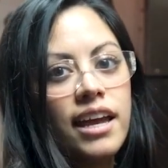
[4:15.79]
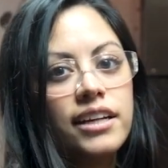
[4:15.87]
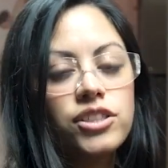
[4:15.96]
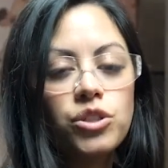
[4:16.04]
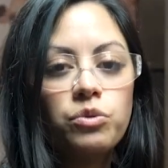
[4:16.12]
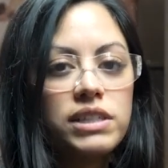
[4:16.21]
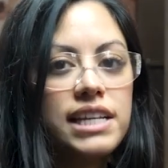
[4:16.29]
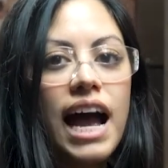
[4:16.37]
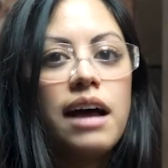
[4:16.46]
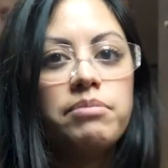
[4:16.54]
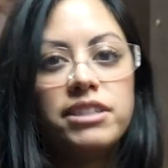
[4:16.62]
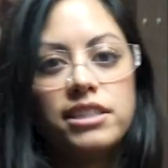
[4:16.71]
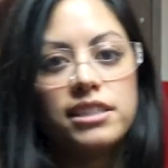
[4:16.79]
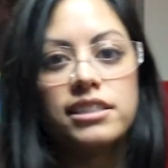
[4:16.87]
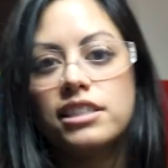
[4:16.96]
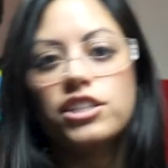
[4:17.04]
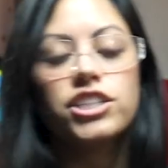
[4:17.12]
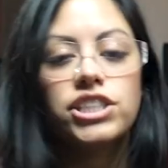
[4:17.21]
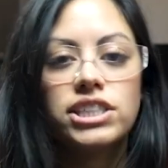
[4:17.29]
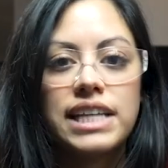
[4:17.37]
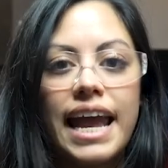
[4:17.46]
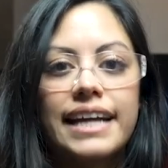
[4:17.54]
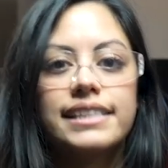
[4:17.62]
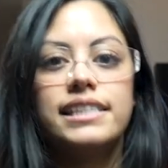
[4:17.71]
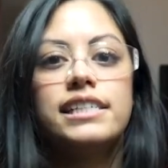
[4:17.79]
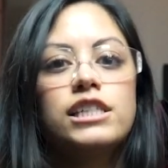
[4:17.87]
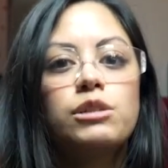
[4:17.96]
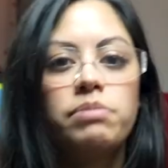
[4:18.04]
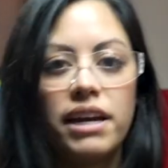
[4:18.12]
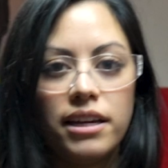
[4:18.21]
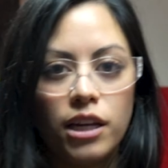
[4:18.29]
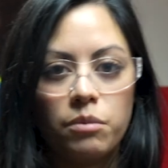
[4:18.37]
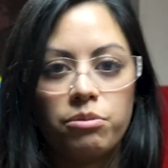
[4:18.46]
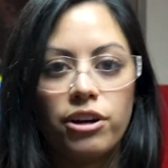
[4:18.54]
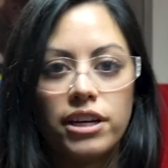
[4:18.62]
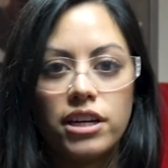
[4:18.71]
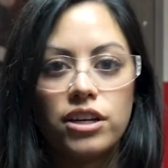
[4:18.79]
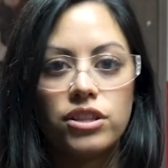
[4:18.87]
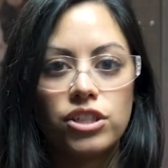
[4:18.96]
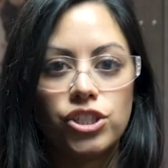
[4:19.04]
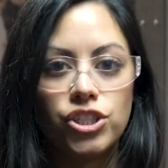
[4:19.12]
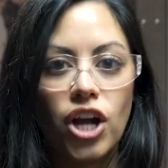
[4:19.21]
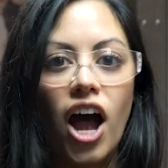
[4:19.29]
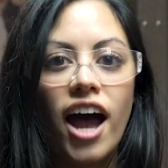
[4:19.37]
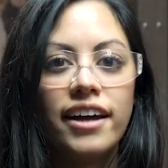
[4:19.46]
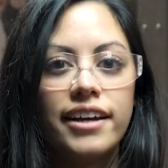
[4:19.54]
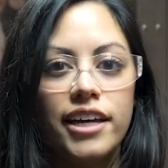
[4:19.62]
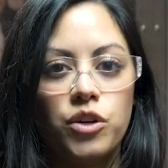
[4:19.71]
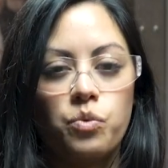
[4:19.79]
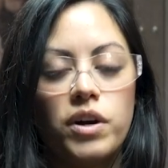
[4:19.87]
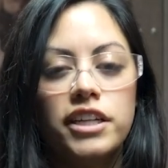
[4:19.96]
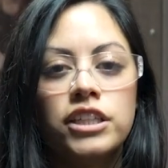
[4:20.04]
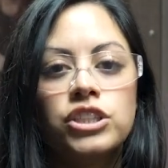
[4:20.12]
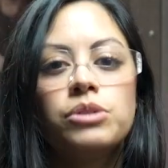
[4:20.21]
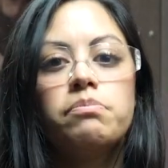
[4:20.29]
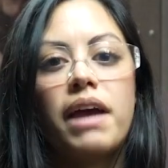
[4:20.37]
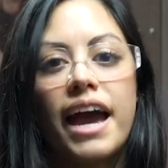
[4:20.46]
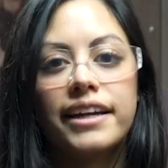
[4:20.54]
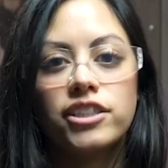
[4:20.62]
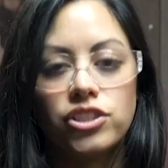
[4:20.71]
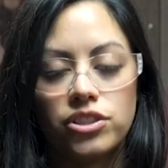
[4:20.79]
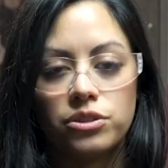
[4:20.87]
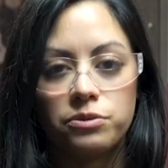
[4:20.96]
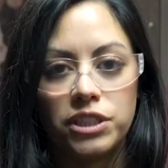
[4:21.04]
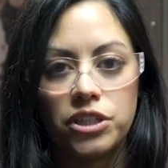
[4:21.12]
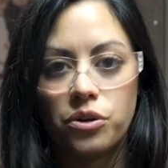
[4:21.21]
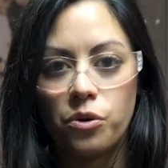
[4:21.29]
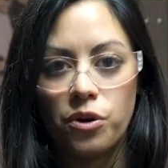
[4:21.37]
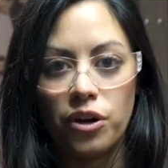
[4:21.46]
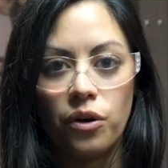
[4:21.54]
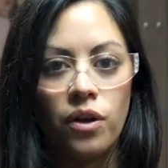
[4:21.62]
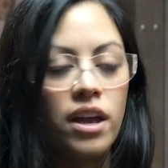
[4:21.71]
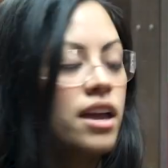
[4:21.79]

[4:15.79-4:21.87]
And so what's happening is that you're just anticipating breaking the shot and wanting to manage the recoil.